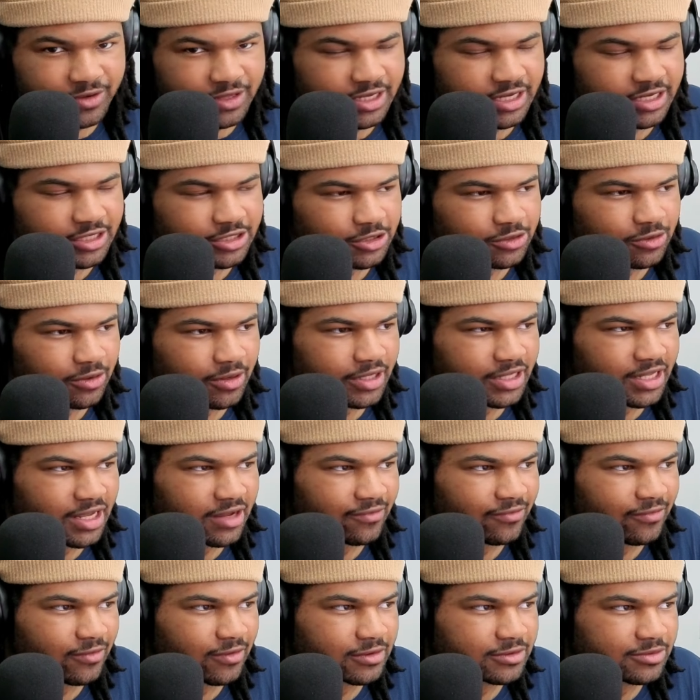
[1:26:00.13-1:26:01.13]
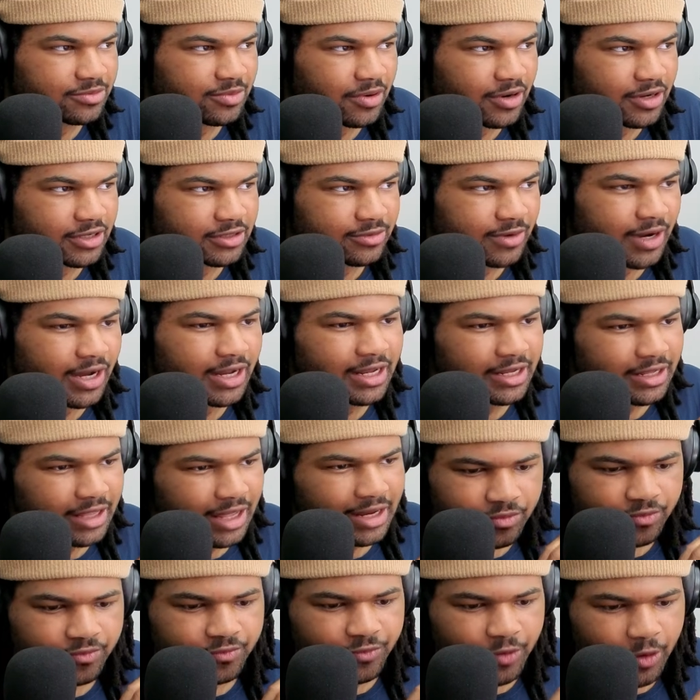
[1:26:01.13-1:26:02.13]
enjoyed that first part as well. I
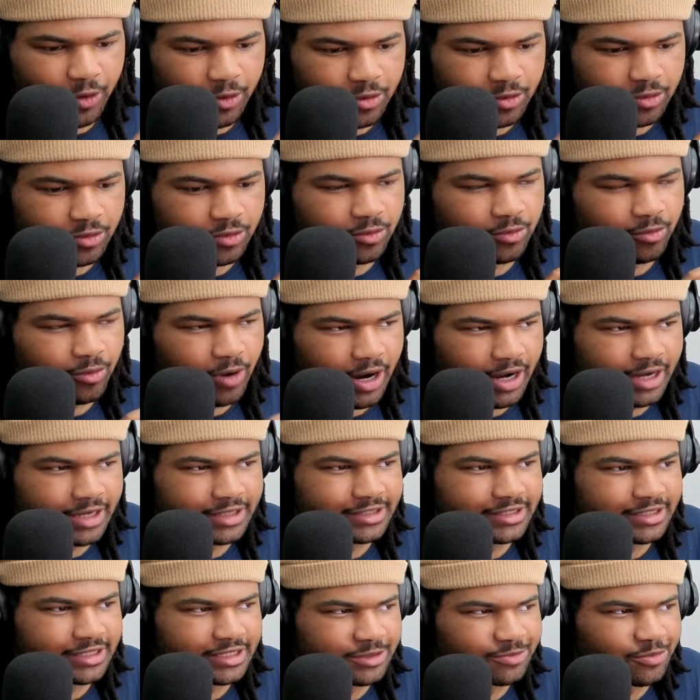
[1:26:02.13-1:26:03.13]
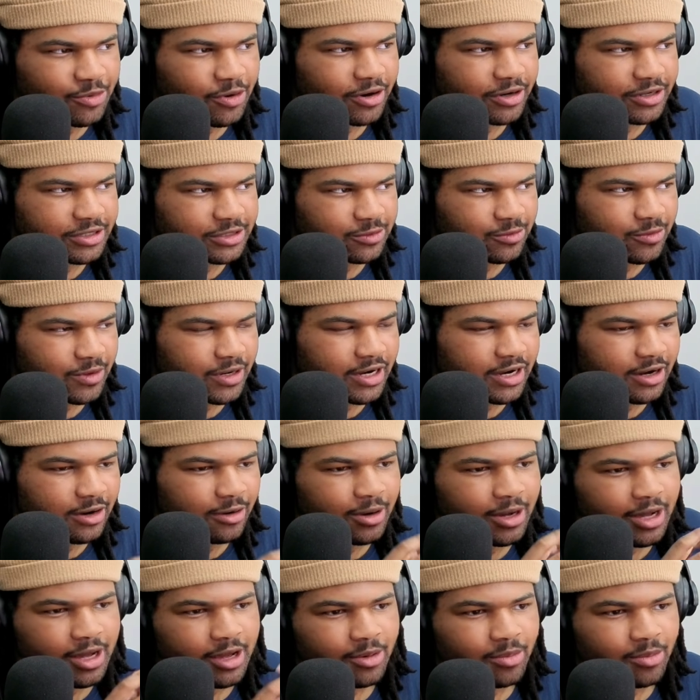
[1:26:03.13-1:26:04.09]
like vocal wise this part as well.